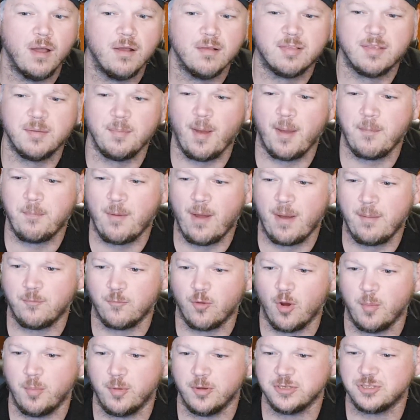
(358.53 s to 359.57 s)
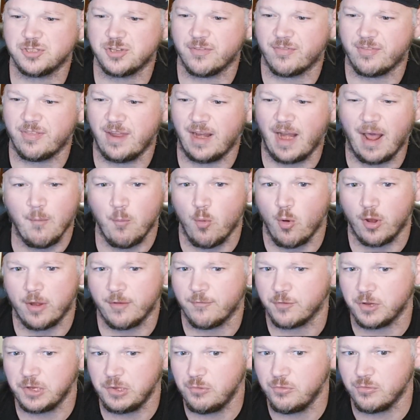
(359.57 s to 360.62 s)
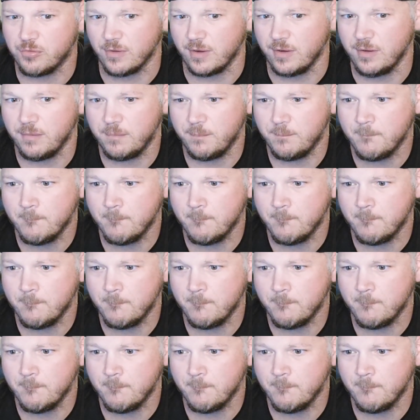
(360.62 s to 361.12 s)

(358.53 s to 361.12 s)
See, my problem, Robo, is just that I won't ever use it.